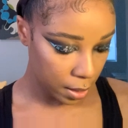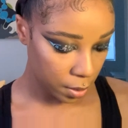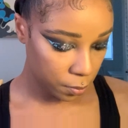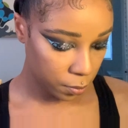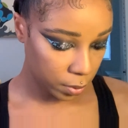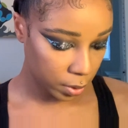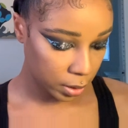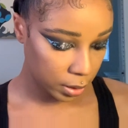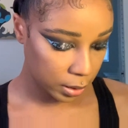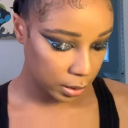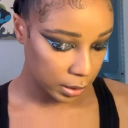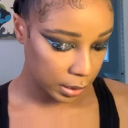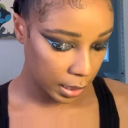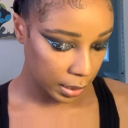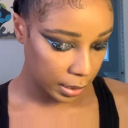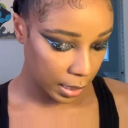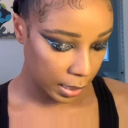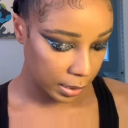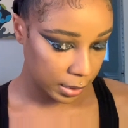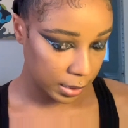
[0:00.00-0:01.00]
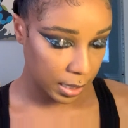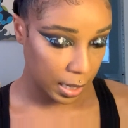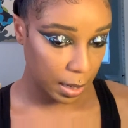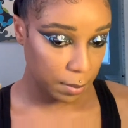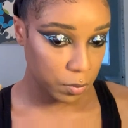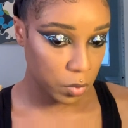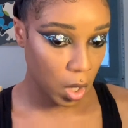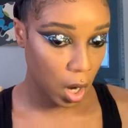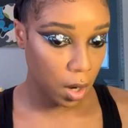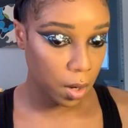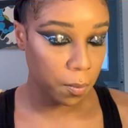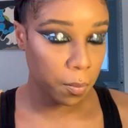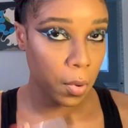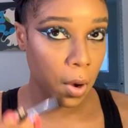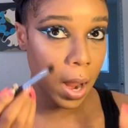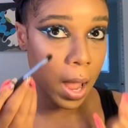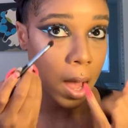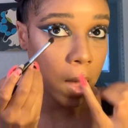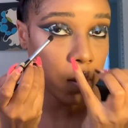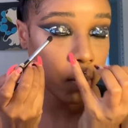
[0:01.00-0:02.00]
We're gonna take that same dark
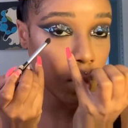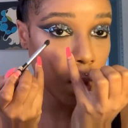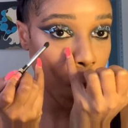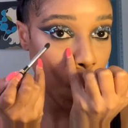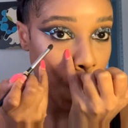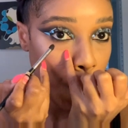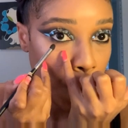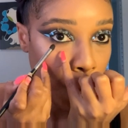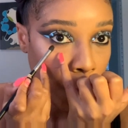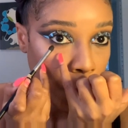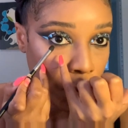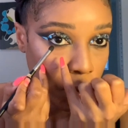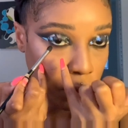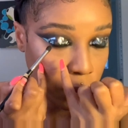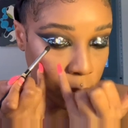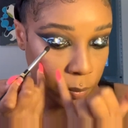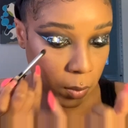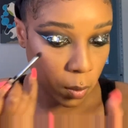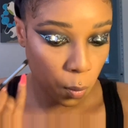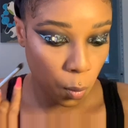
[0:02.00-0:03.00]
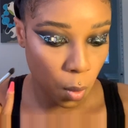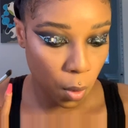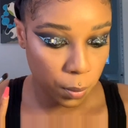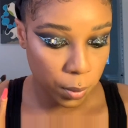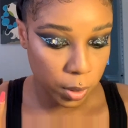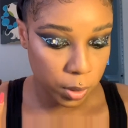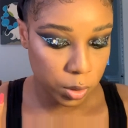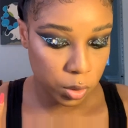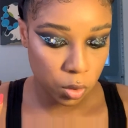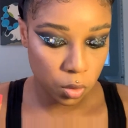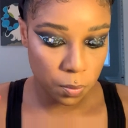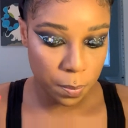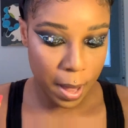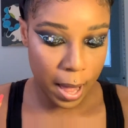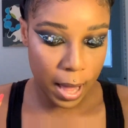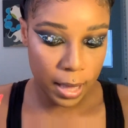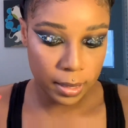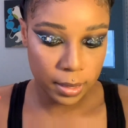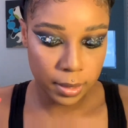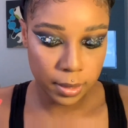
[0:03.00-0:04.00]
brown from the Warrior 2
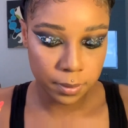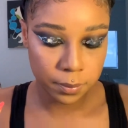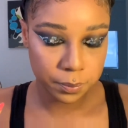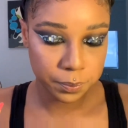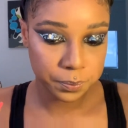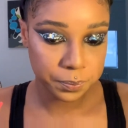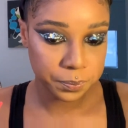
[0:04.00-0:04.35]
palette,